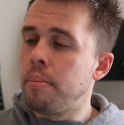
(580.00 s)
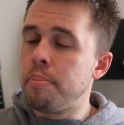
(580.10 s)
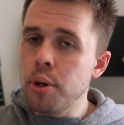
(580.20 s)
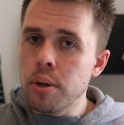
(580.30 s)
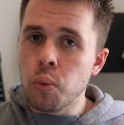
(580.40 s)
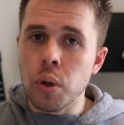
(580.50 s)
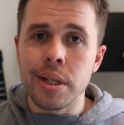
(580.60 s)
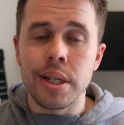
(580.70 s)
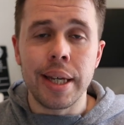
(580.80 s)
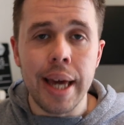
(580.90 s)
But
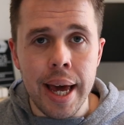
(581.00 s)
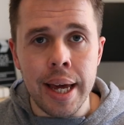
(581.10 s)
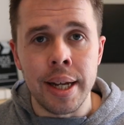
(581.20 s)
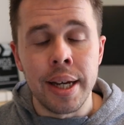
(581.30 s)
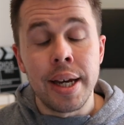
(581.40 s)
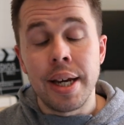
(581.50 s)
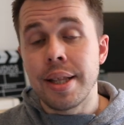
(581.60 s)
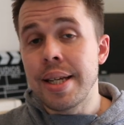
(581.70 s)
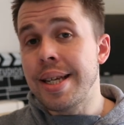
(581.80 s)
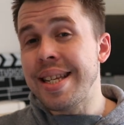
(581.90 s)
once again,
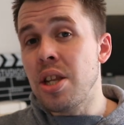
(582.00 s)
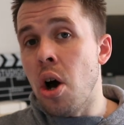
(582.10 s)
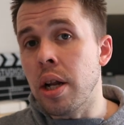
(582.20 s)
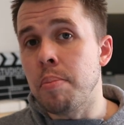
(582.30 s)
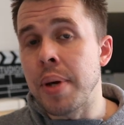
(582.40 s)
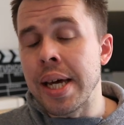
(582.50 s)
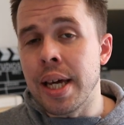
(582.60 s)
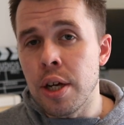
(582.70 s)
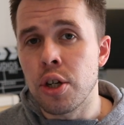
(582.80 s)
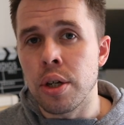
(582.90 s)
this is not a big
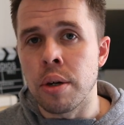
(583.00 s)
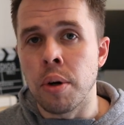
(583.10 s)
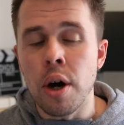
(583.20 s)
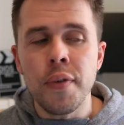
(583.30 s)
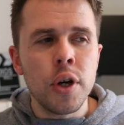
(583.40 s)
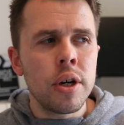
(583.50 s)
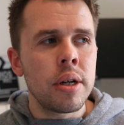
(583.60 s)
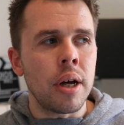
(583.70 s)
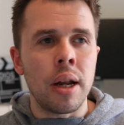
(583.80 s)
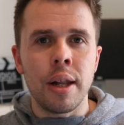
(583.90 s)
issue. I've
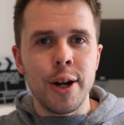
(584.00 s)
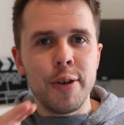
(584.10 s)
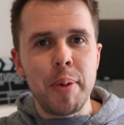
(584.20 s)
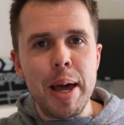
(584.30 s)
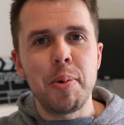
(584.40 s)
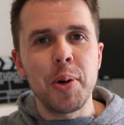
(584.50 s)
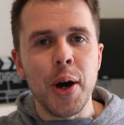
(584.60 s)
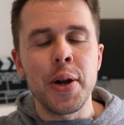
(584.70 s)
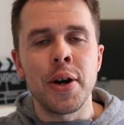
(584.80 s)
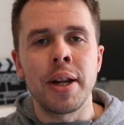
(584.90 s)
heard a lot of people
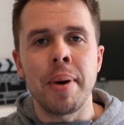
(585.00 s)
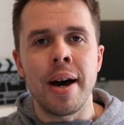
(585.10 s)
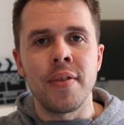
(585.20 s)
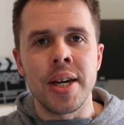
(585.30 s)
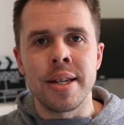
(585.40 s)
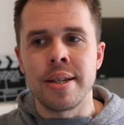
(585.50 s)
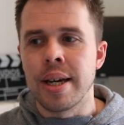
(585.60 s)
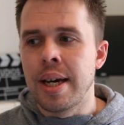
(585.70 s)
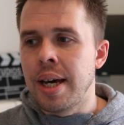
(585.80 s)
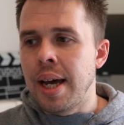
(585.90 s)
going on about this
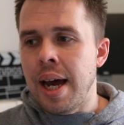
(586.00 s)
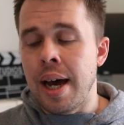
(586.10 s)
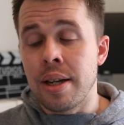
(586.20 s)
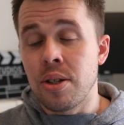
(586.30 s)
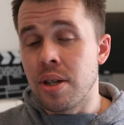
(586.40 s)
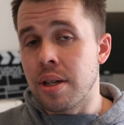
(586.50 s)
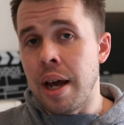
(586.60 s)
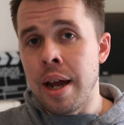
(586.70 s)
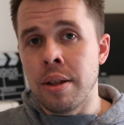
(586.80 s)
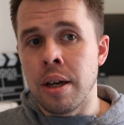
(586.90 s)
and just
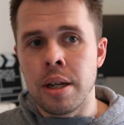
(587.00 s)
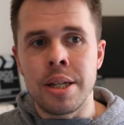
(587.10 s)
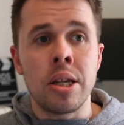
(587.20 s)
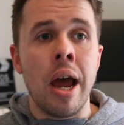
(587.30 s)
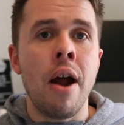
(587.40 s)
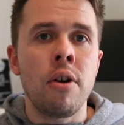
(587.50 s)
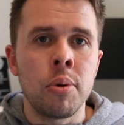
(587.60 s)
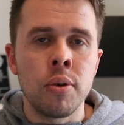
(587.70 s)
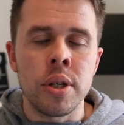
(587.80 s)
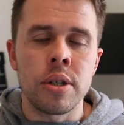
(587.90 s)
saying that it's
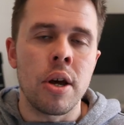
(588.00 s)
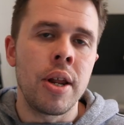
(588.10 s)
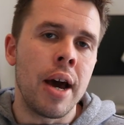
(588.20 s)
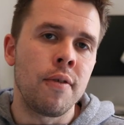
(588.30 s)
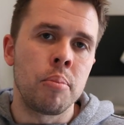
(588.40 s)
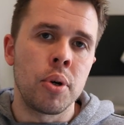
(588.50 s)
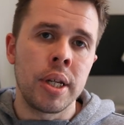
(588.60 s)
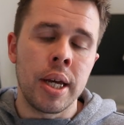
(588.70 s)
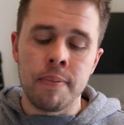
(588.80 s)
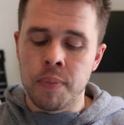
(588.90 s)
terrible that Sony haven't put
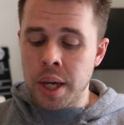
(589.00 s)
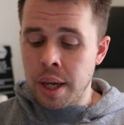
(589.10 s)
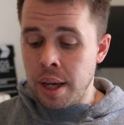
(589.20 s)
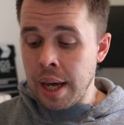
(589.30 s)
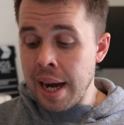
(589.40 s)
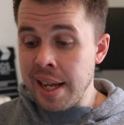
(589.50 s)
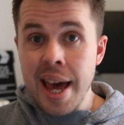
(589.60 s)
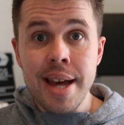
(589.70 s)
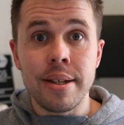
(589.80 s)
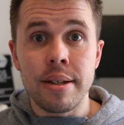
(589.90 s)
it in. And
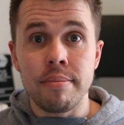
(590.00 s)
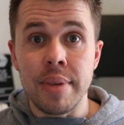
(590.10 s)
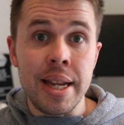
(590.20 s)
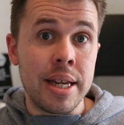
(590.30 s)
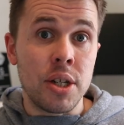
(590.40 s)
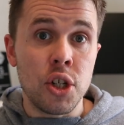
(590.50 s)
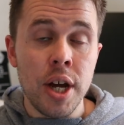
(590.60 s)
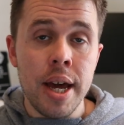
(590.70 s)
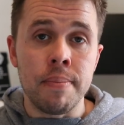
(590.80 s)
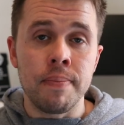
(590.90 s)
yes, it is a
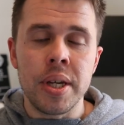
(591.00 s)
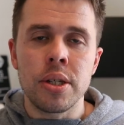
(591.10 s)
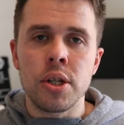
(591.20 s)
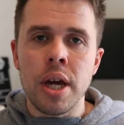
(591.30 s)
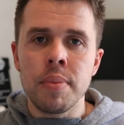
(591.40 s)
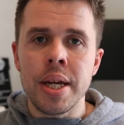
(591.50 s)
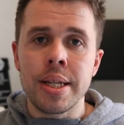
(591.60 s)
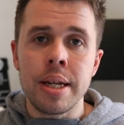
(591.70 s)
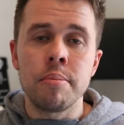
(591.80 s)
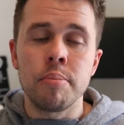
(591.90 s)
shame. It's a shame they
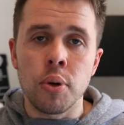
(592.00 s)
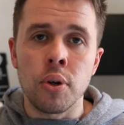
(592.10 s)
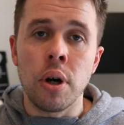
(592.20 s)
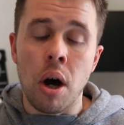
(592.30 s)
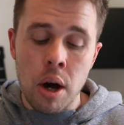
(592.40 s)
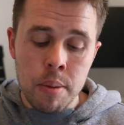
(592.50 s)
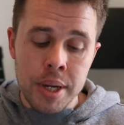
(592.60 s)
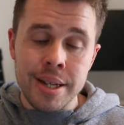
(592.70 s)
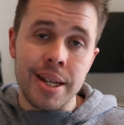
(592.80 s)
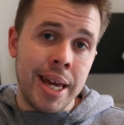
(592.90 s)
didn't put
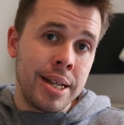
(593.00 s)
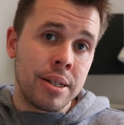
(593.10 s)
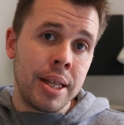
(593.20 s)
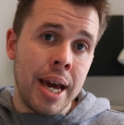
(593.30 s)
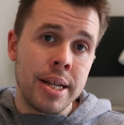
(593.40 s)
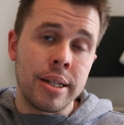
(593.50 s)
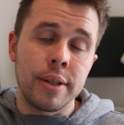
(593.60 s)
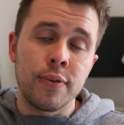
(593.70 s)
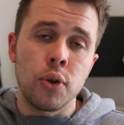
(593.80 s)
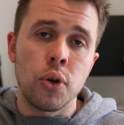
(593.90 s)
IBIS into the
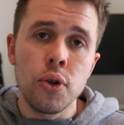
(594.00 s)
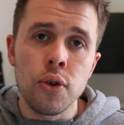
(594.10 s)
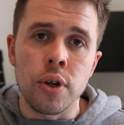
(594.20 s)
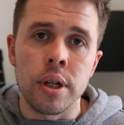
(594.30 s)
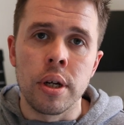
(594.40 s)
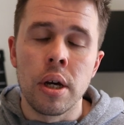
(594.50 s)
a6400.